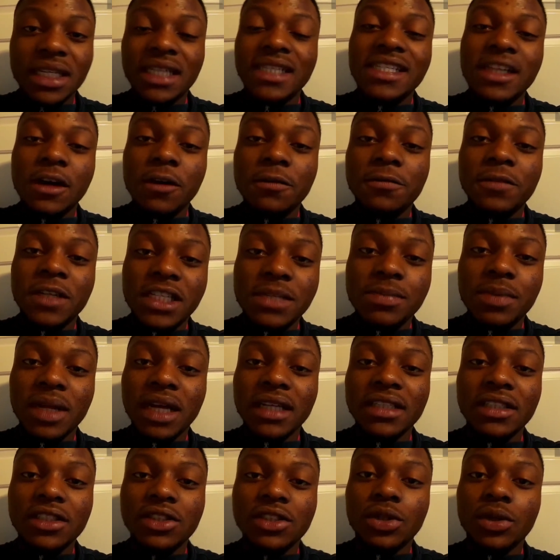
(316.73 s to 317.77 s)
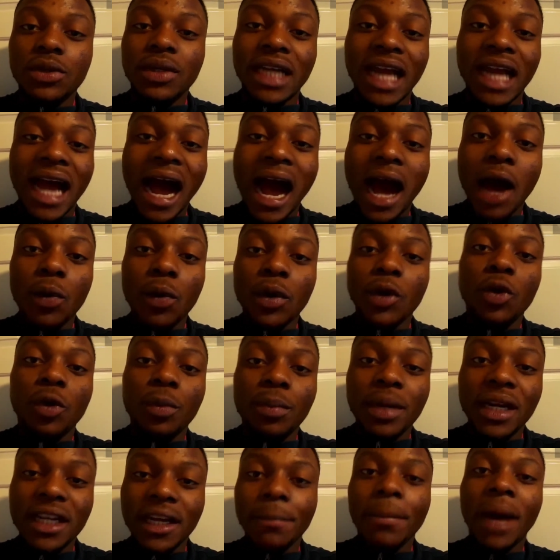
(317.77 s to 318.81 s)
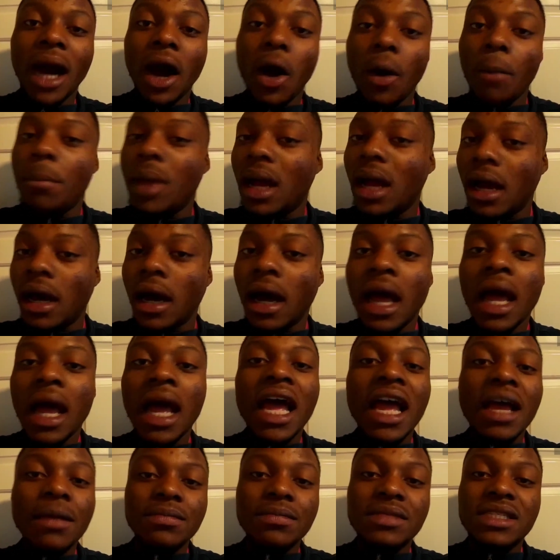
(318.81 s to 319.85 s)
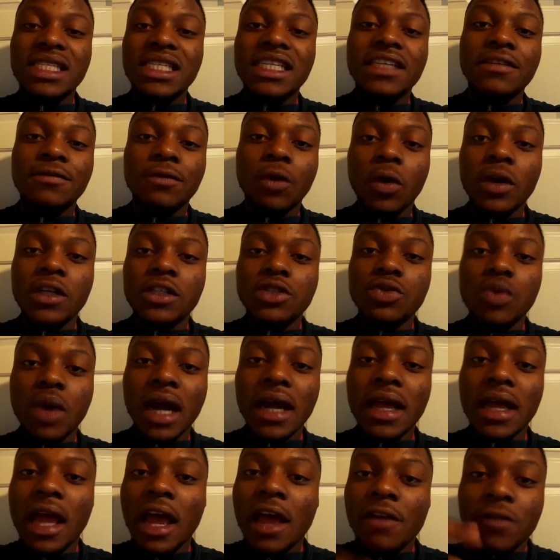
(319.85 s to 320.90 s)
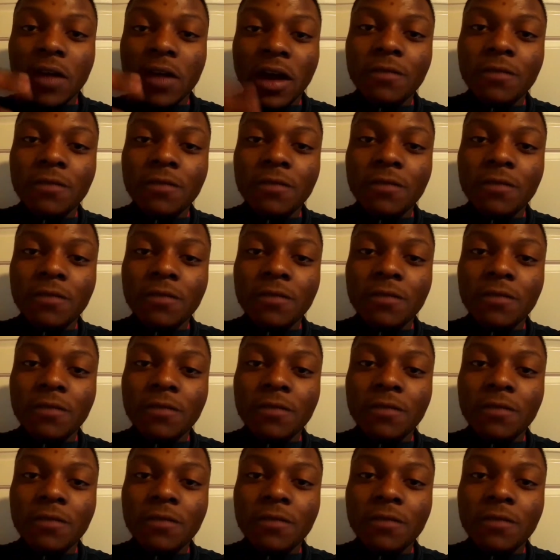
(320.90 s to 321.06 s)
pretty self-explanatory how it will bring about a better MC voice, right?